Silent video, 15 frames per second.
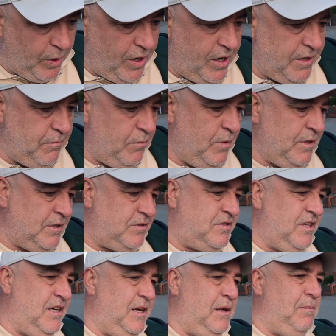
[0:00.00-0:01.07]
point, with
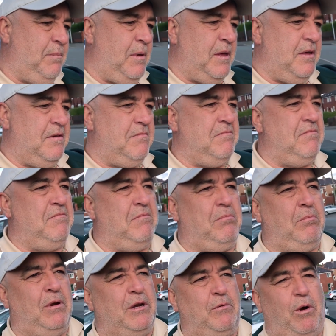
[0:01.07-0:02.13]
team,
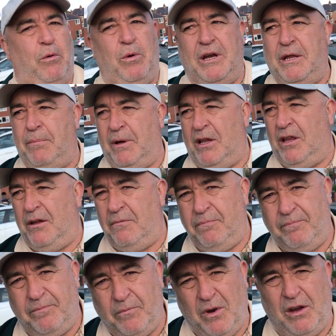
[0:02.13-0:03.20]
but it was winnable,
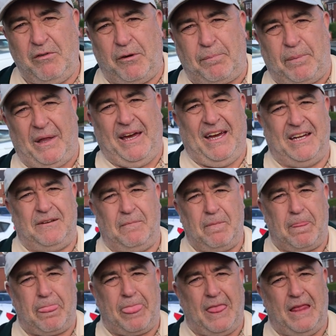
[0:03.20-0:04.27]
where we've played.
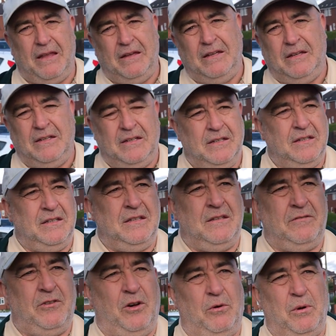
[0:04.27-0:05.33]

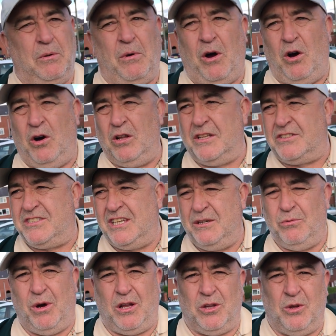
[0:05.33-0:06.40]
Thought we were all the
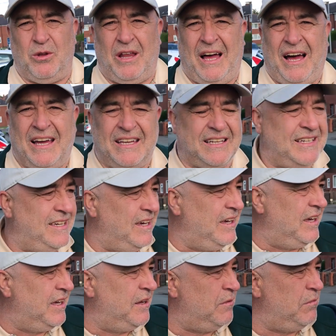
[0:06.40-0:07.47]
team what looked like
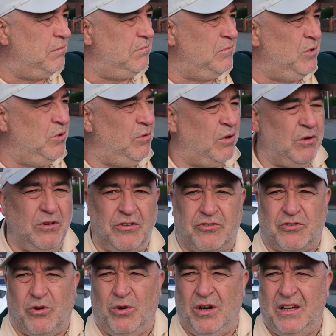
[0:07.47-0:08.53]
we were going to
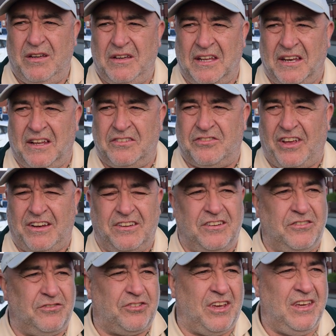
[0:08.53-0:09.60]
score in
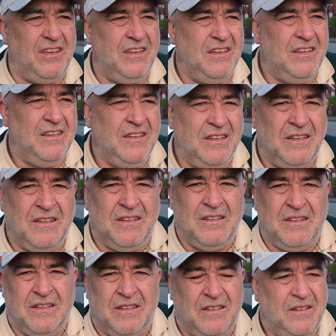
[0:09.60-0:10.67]
ascendancy. Wigan
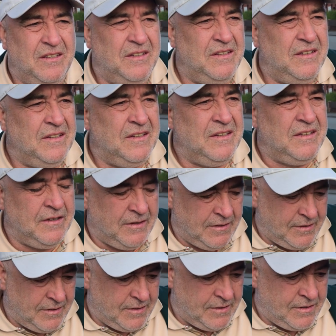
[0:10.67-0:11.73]
looked poor though, didn't they?
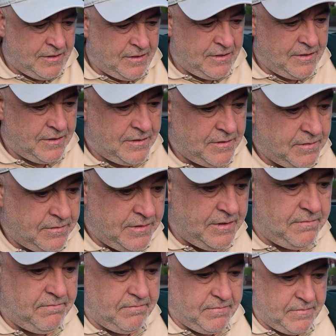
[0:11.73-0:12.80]
Very poor
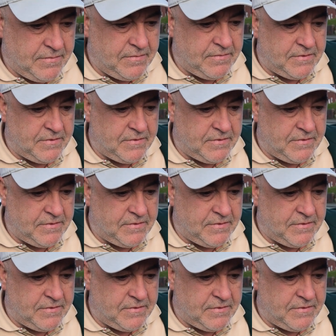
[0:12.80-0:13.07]
side in